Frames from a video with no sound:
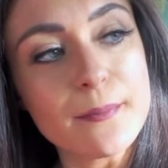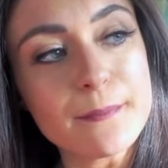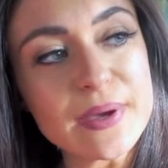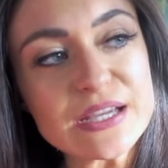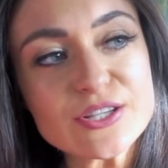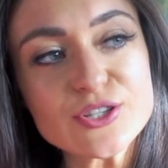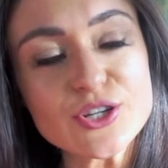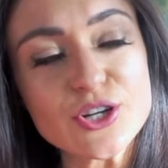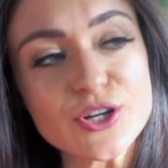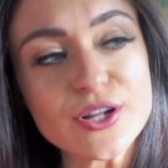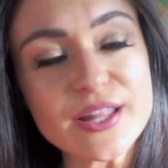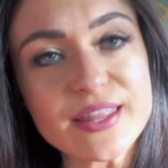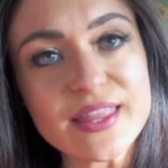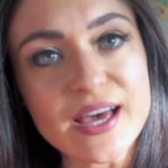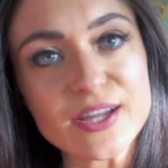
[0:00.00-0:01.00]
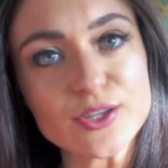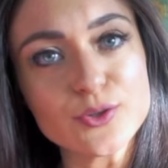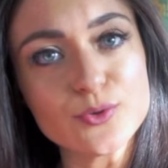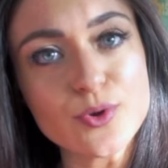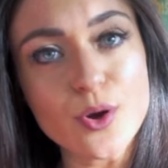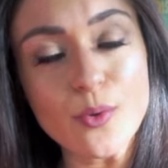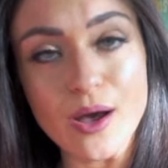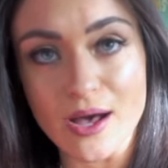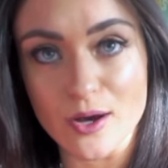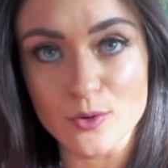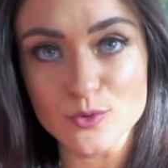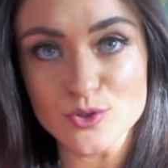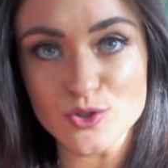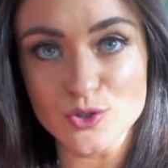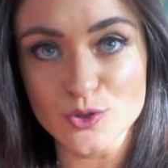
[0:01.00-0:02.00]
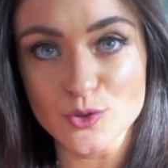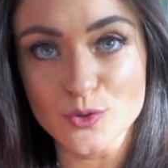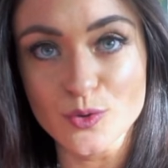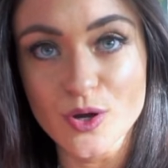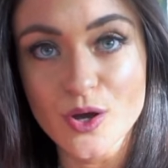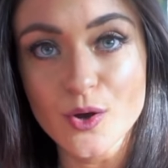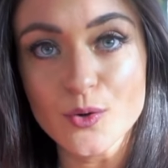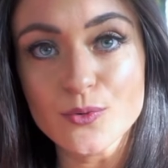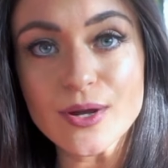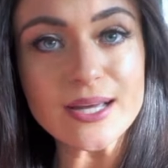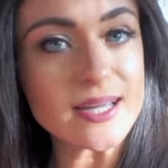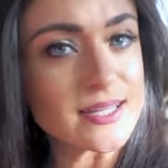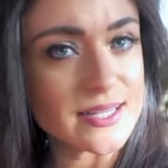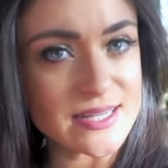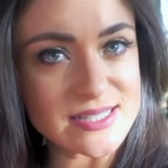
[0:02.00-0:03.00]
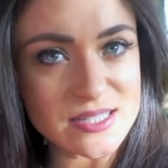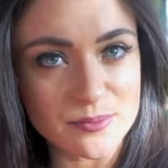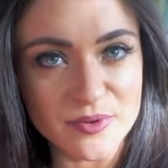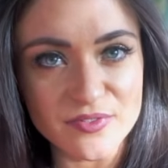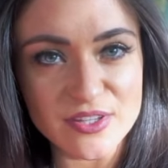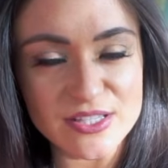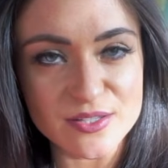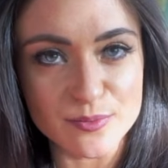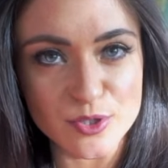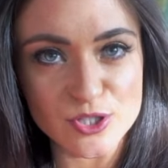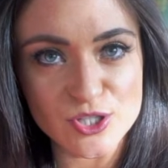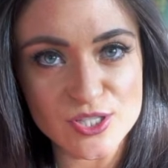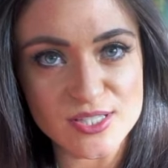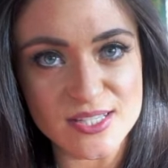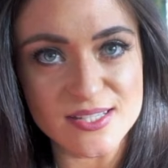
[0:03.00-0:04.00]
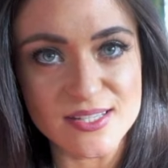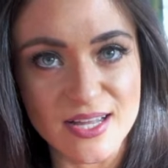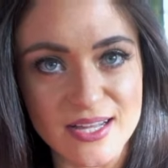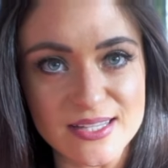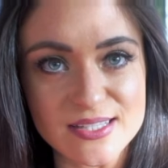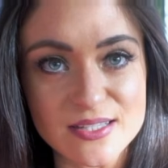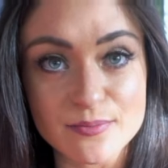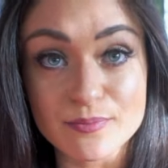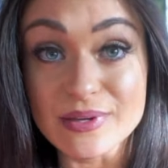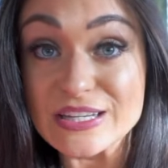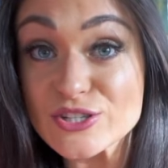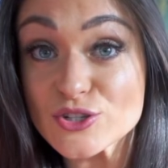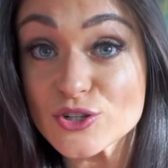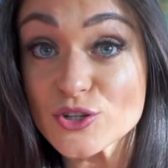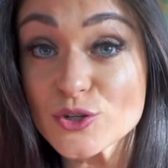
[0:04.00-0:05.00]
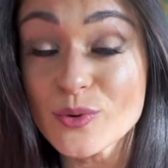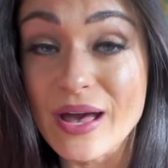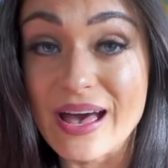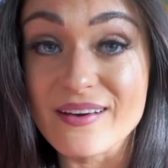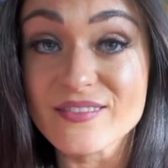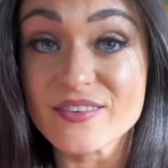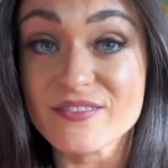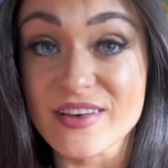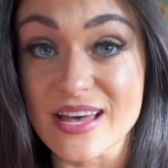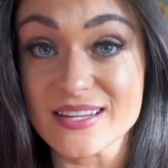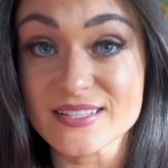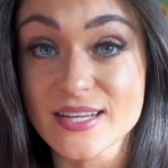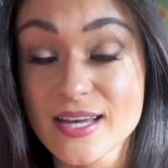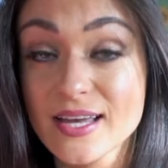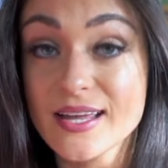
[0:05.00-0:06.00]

Make sure that you know how to recognize some of these emergency signs. Make sure you have a vet.